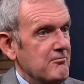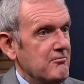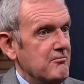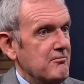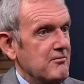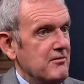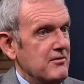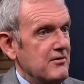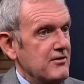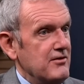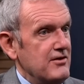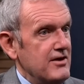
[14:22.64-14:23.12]

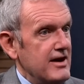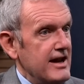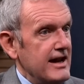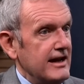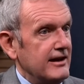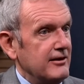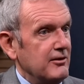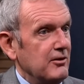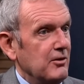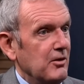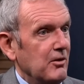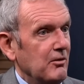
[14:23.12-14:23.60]

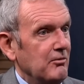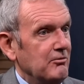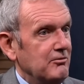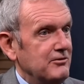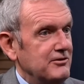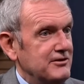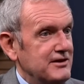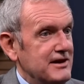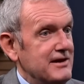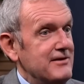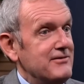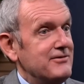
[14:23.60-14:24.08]
nick or
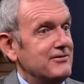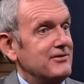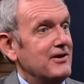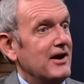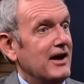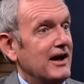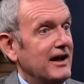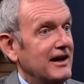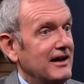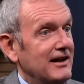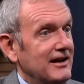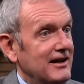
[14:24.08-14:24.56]

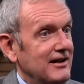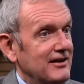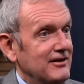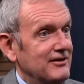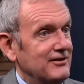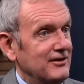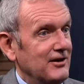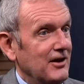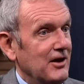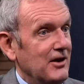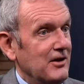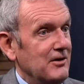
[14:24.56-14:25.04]
defang
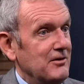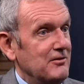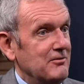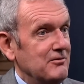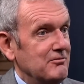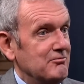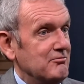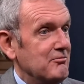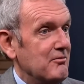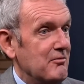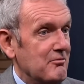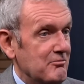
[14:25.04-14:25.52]
his
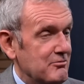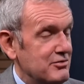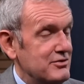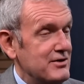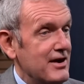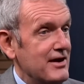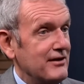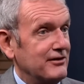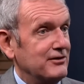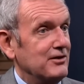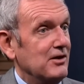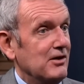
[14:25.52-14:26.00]
own
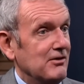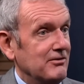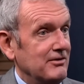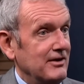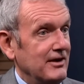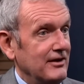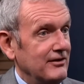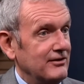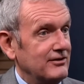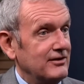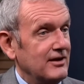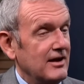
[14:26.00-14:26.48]
press
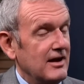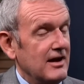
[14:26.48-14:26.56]
office.